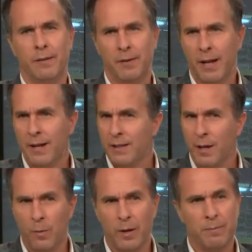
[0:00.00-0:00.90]
If you get into
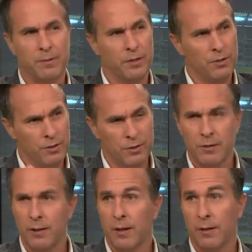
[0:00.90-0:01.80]
that winning position,
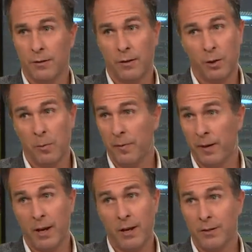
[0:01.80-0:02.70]
just because on a couple of
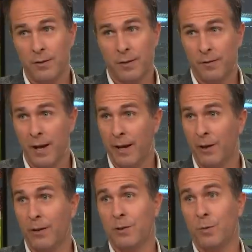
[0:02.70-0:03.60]
occasions they've kind of
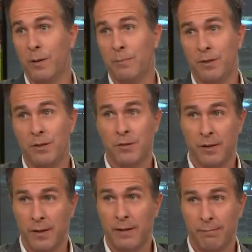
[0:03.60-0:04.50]
got into winning positions
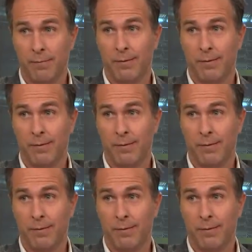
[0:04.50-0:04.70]
and,